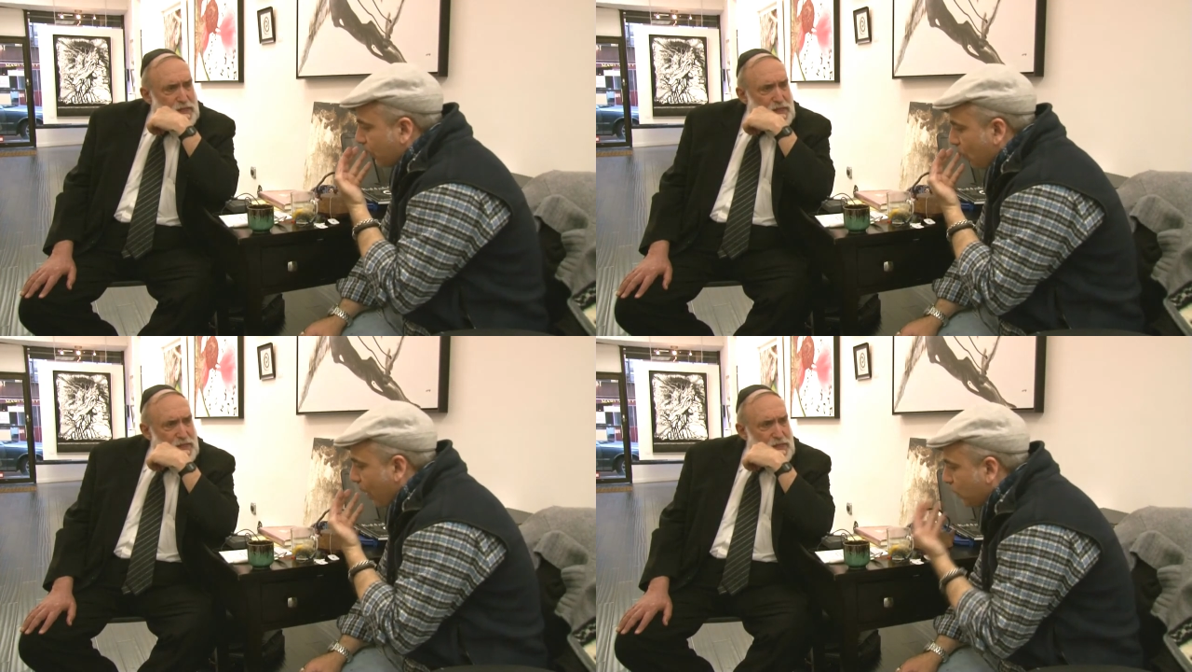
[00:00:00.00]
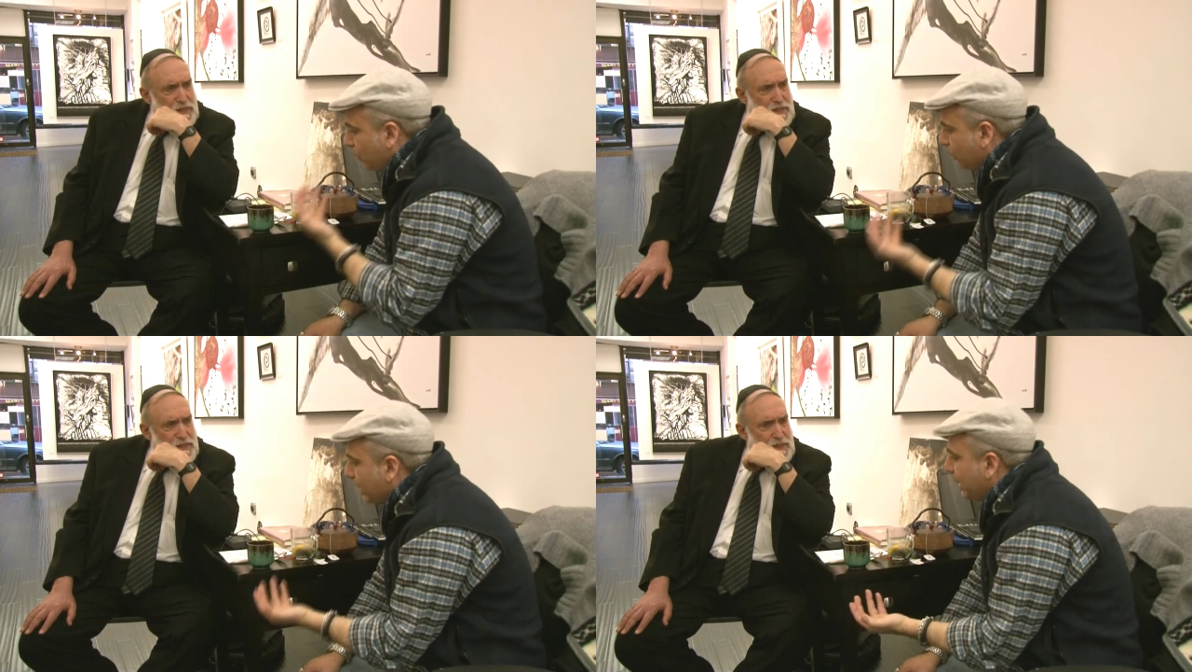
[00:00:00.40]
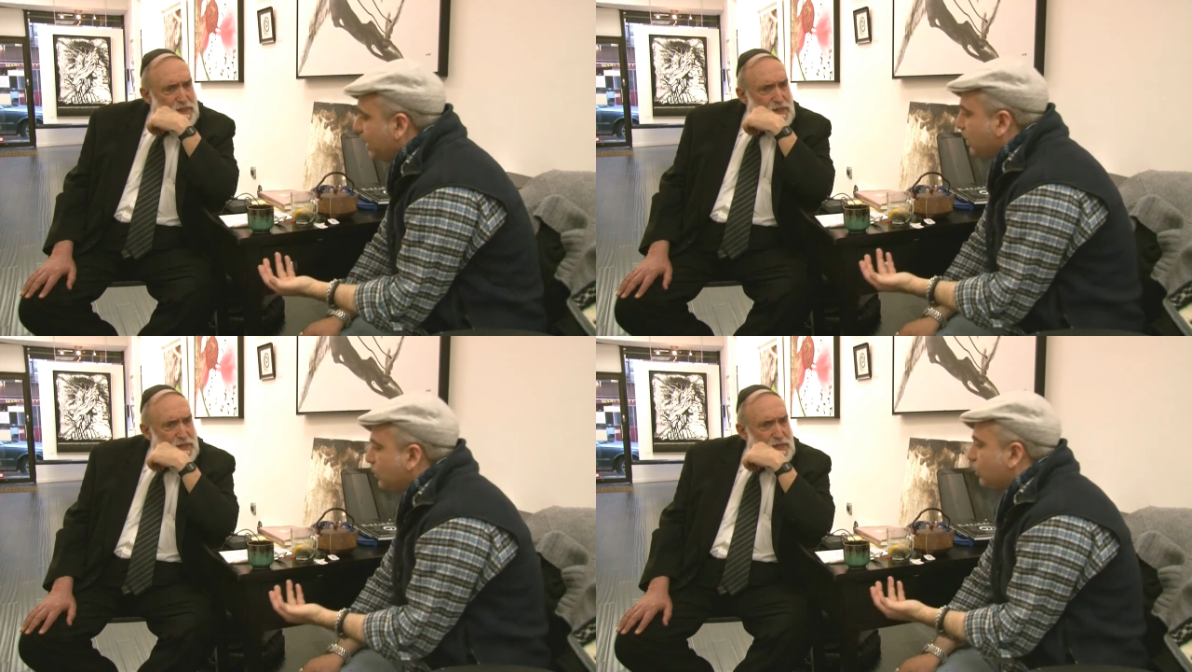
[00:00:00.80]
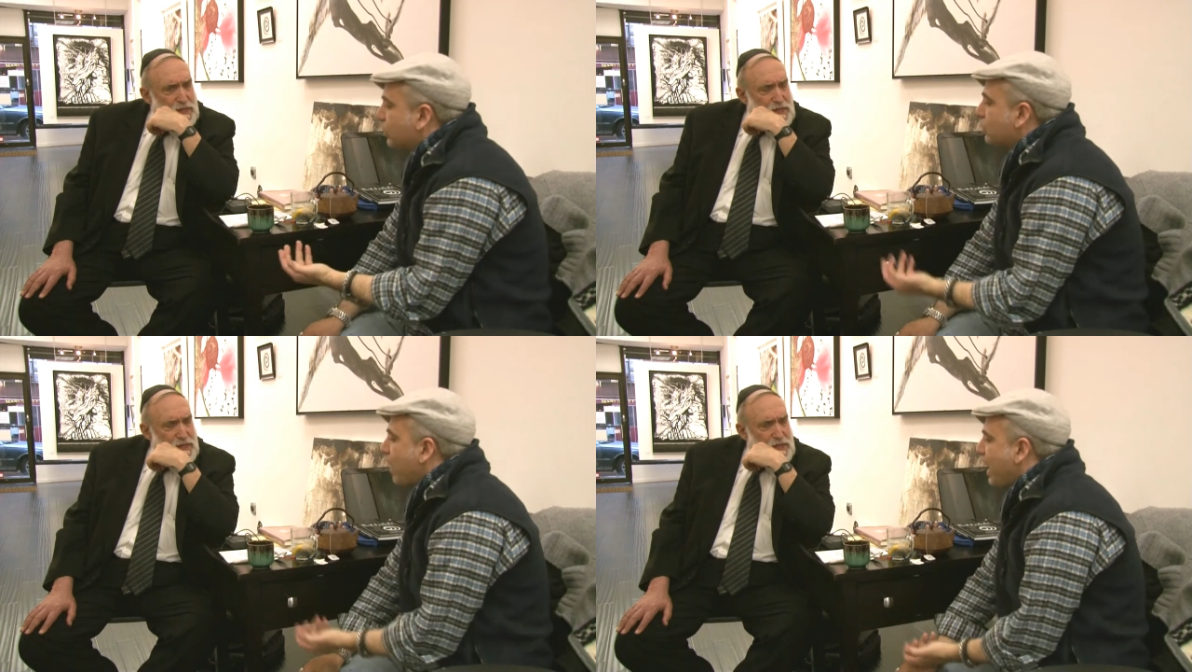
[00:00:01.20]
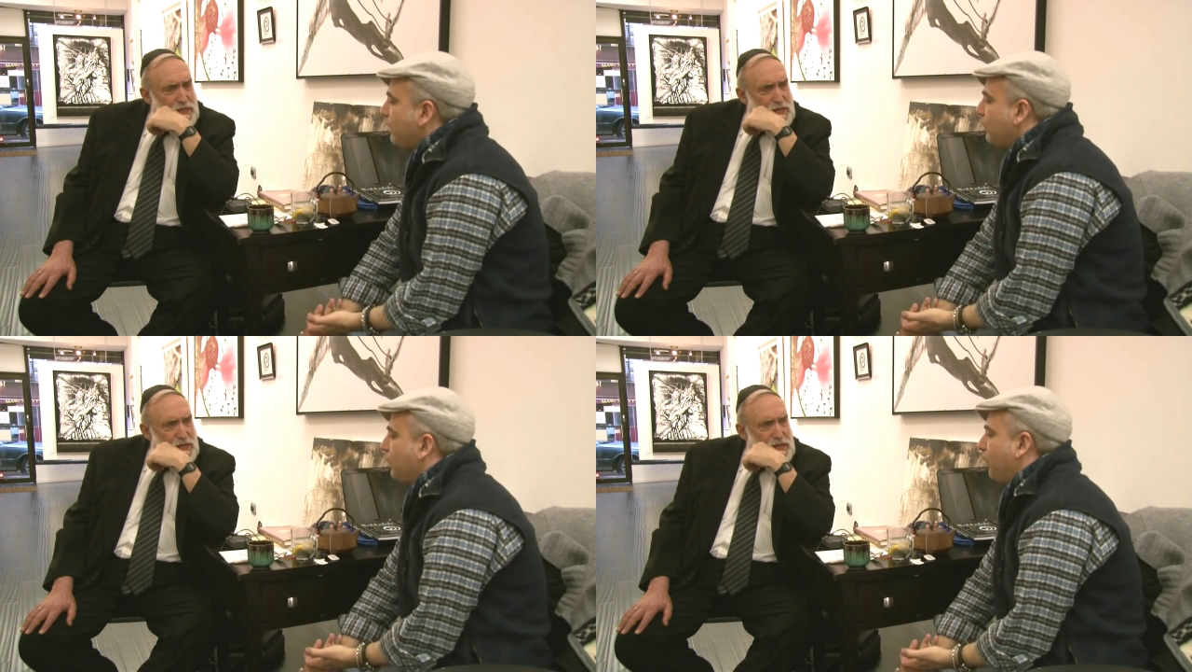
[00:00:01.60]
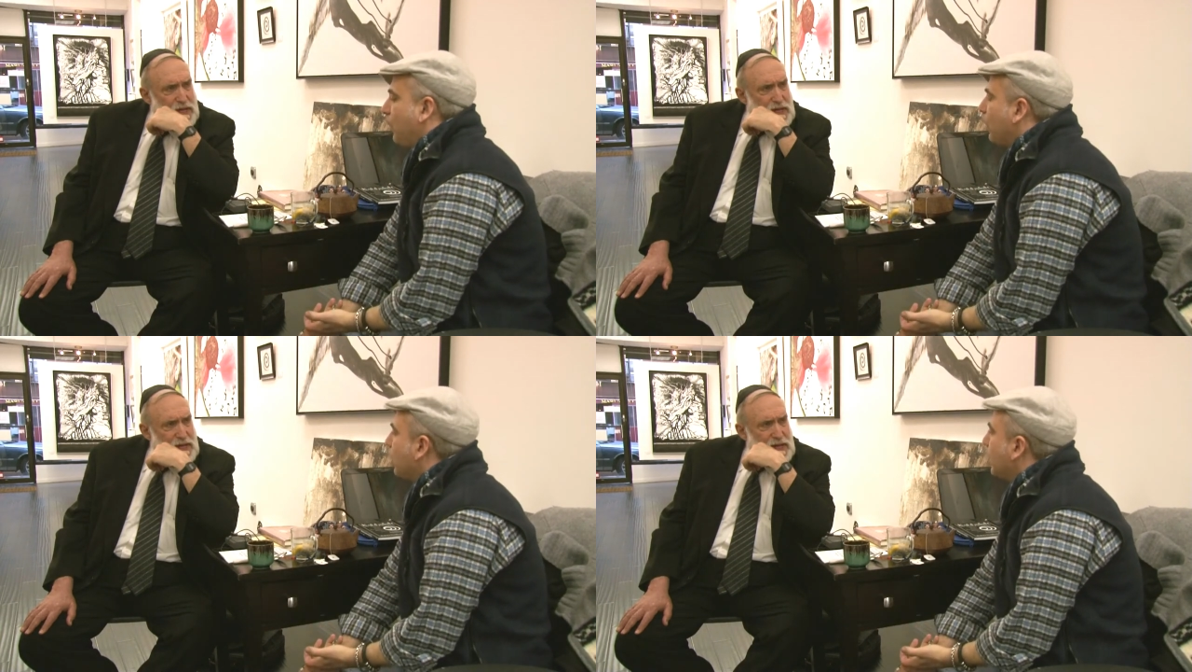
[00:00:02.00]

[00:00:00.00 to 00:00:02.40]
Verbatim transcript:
Speaker 1: What we really need to strive for